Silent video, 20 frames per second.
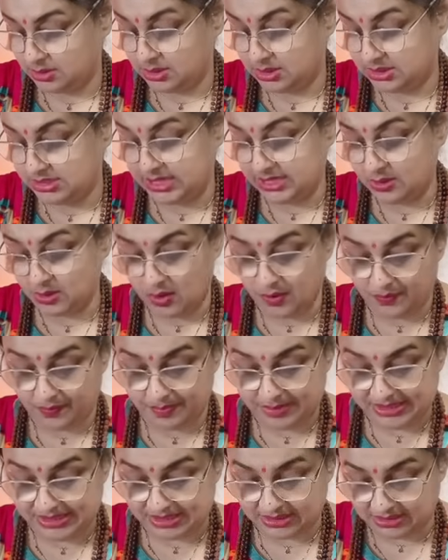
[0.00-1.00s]
Ten of
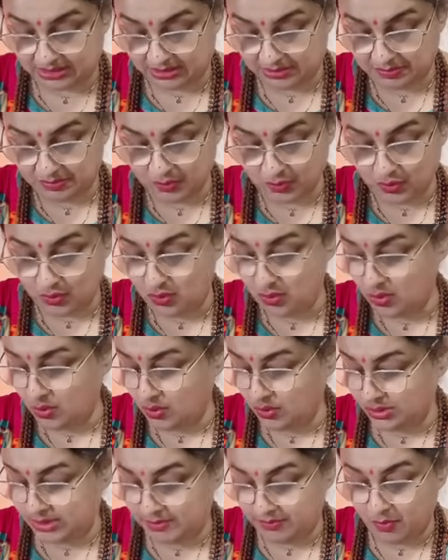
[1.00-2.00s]
Pentacles.
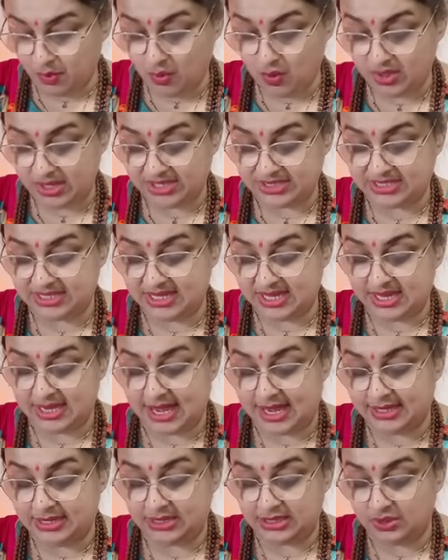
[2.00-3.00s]
Moon. The moon is here.
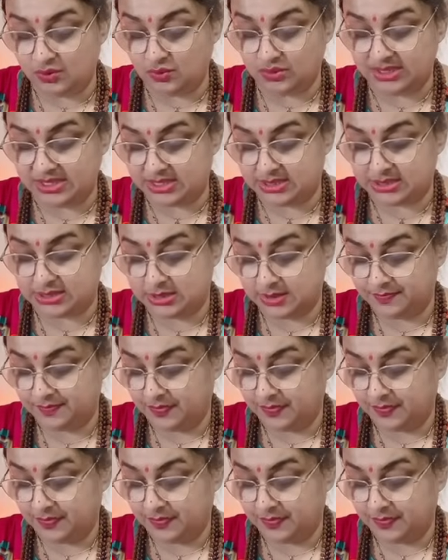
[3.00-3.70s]
I knew this.